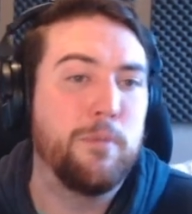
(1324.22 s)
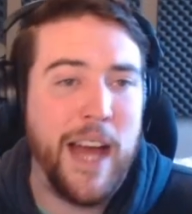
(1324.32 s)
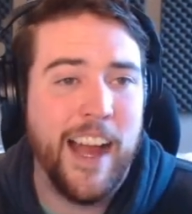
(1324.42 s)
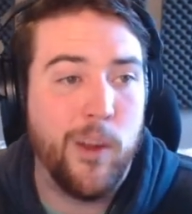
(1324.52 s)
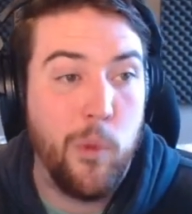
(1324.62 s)

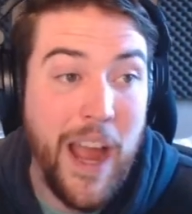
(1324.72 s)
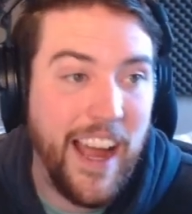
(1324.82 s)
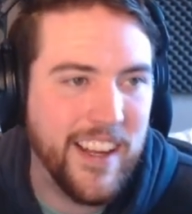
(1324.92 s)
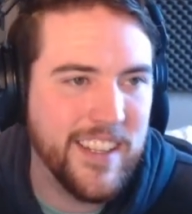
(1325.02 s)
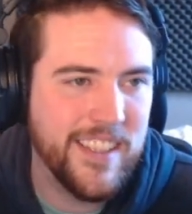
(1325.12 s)
black
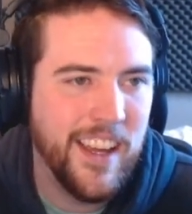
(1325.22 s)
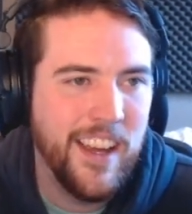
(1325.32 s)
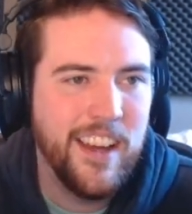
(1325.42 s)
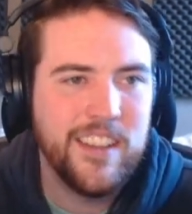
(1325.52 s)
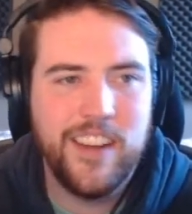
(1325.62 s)
wax.
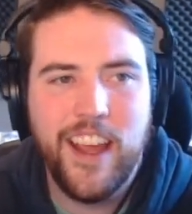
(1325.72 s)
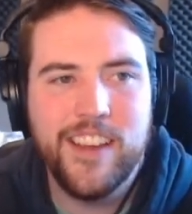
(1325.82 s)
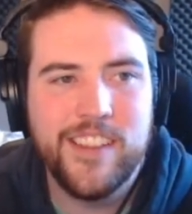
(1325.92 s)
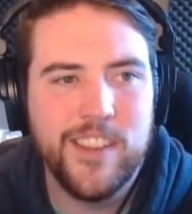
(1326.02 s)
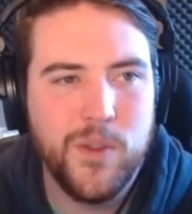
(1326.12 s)
Today
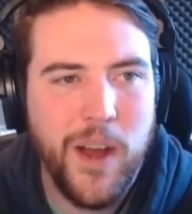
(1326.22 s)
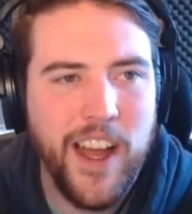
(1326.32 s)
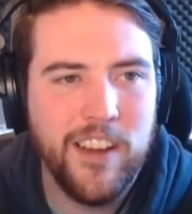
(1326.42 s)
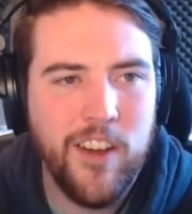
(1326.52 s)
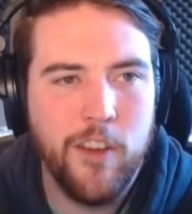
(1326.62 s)
is the
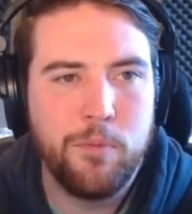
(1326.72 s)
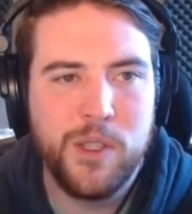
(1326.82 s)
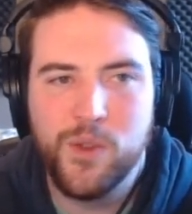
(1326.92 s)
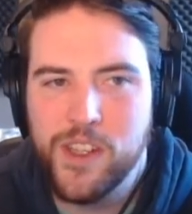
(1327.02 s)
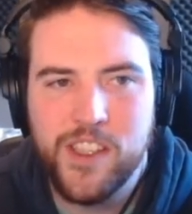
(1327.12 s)
trial of
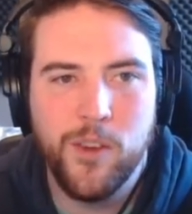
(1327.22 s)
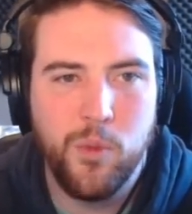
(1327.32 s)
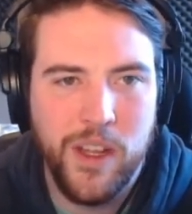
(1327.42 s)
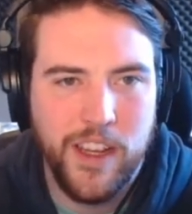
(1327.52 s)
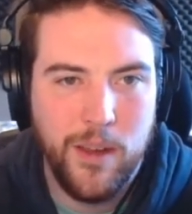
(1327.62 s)
Patricia
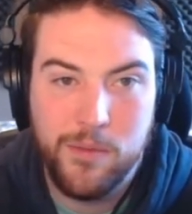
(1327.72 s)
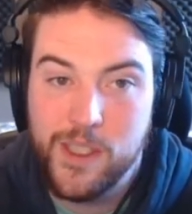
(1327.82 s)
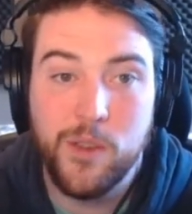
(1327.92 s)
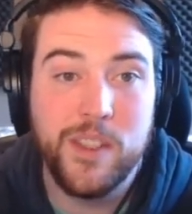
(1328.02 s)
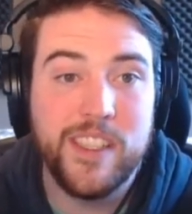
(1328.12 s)

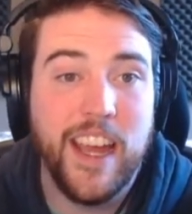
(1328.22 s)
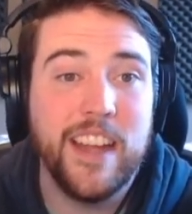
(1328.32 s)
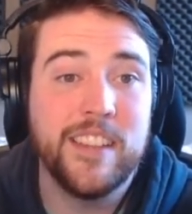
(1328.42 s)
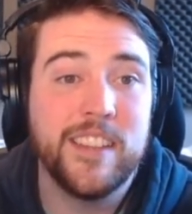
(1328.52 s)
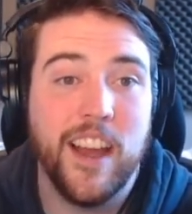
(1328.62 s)
Williams, who
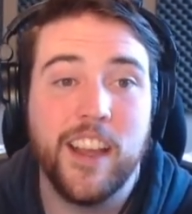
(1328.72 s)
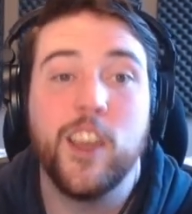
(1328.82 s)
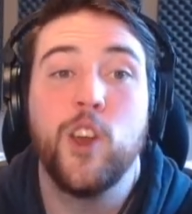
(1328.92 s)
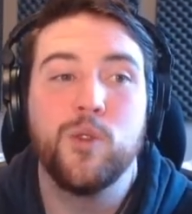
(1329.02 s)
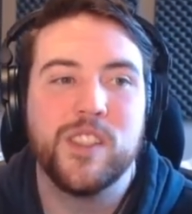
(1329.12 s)
stands
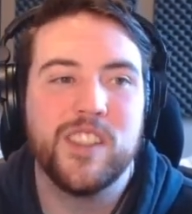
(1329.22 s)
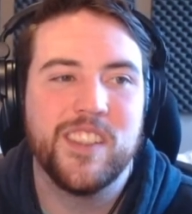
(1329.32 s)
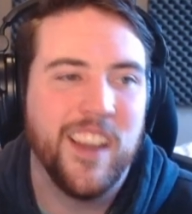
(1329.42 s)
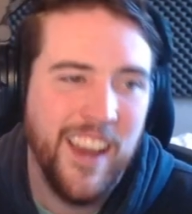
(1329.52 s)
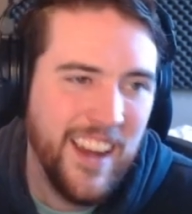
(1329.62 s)

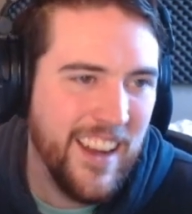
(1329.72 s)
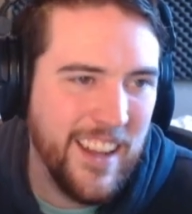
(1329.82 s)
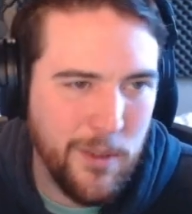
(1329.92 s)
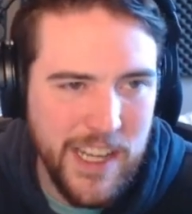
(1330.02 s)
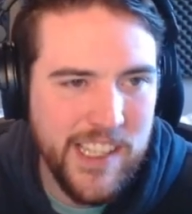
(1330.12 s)
accused.
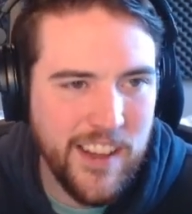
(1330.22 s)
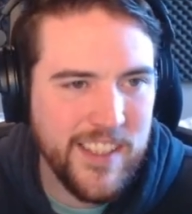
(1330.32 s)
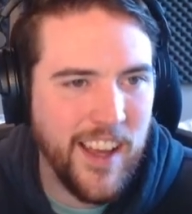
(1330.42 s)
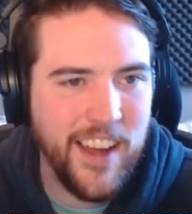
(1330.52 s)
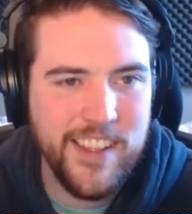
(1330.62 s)
The rest of the
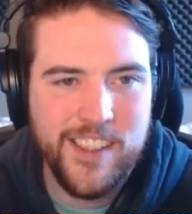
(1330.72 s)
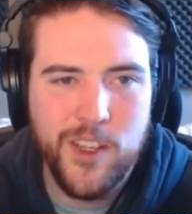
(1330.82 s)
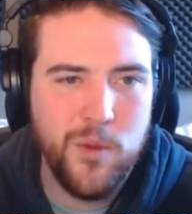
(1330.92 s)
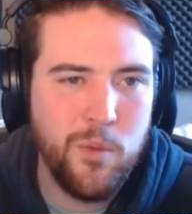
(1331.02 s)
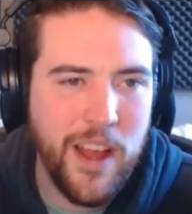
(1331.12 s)
sign is
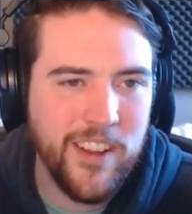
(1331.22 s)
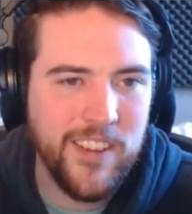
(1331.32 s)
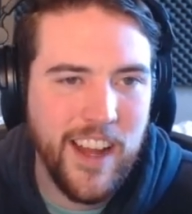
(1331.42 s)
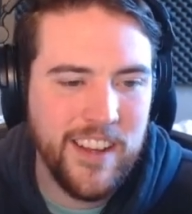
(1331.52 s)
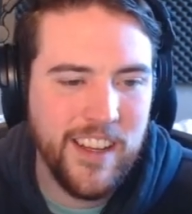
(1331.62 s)
too
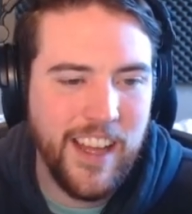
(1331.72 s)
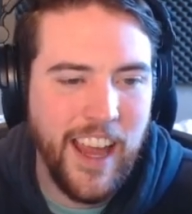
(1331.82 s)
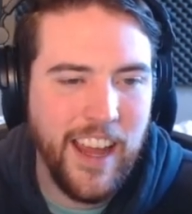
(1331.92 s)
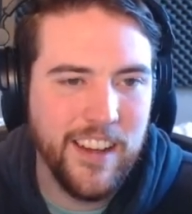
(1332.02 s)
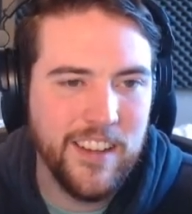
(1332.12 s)
weathered and
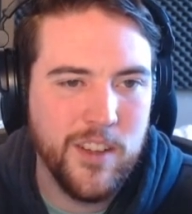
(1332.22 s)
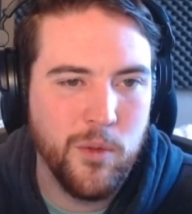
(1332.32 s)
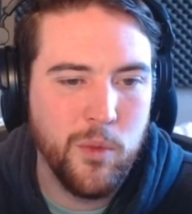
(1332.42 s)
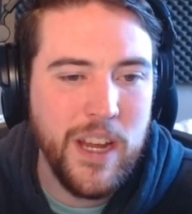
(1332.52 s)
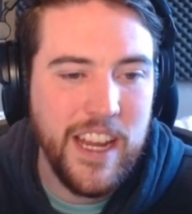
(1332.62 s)
decayed to
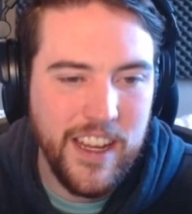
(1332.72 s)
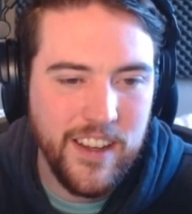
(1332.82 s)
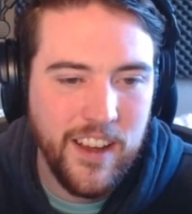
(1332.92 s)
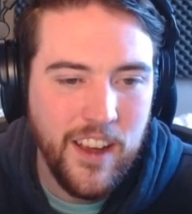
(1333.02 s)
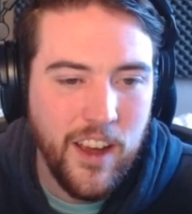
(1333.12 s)
read.
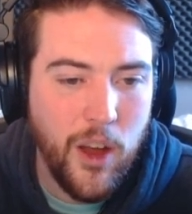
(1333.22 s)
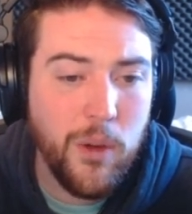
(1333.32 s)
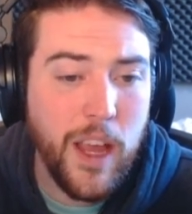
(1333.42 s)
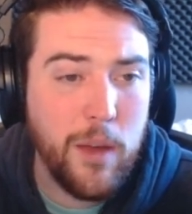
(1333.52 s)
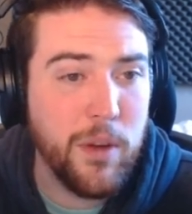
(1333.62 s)

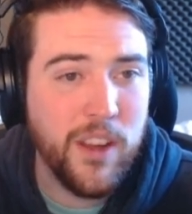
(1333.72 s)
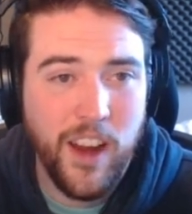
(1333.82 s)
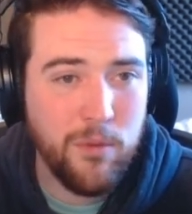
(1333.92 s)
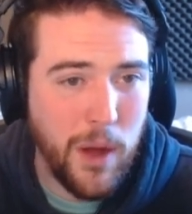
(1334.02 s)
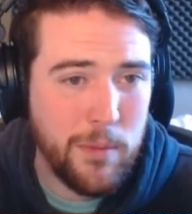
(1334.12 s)
Okay, but could
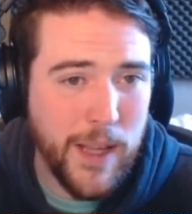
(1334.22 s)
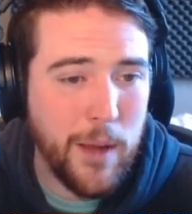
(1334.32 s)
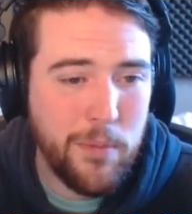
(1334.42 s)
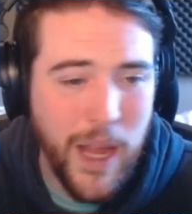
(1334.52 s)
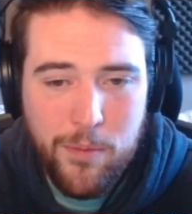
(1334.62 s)
I rub
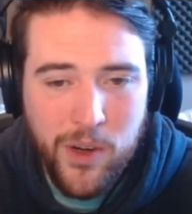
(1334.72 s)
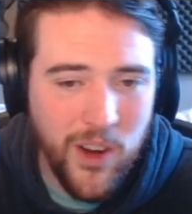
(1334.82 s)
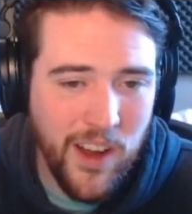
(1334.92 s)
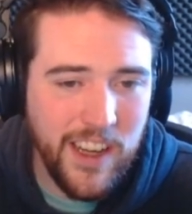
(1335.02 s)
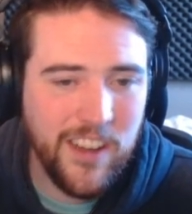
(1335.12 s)
that paper
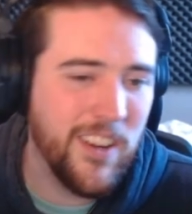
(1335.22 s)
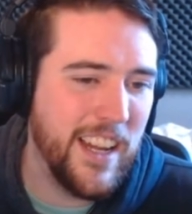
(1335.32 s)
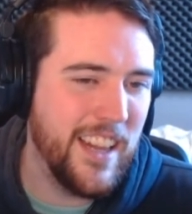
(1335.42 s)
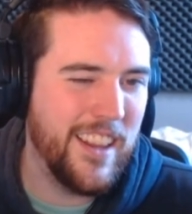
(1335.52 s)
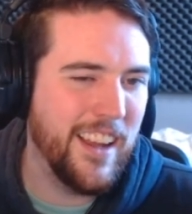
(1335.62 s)
on it or
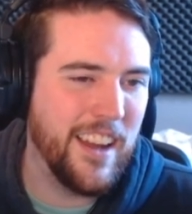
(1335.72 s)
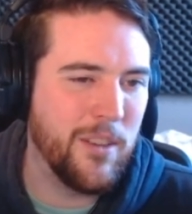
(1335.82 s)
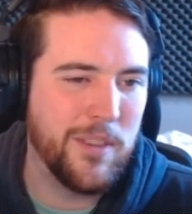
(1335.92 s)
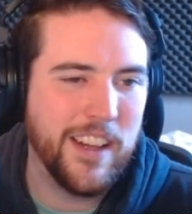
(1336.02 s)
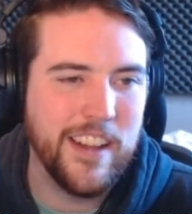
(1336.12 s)
anything? I
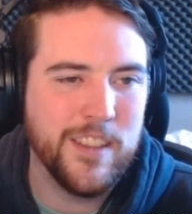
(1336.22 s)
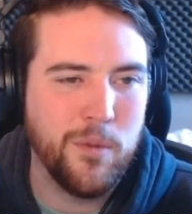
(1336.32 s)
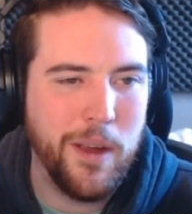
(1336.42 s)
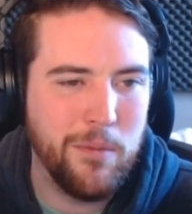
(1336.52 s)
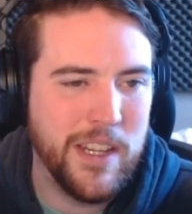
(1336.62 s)
don't think that's
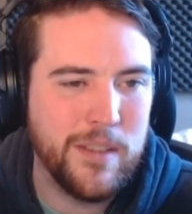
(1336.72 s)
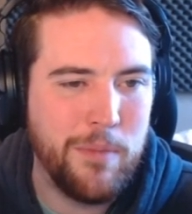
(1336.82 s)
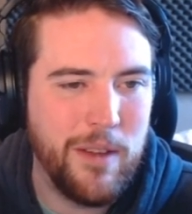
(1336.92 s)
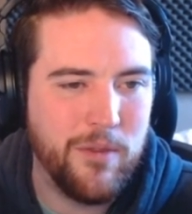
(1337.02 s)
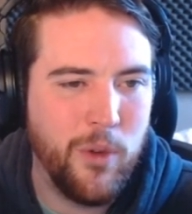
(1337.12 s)
quite what it's
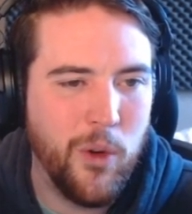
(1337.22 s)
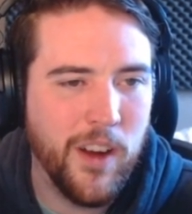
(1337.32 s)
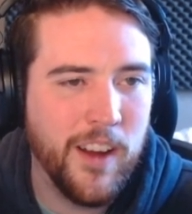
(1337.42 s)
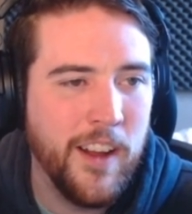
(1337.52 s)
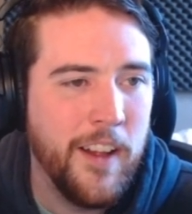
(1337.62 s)
meant for.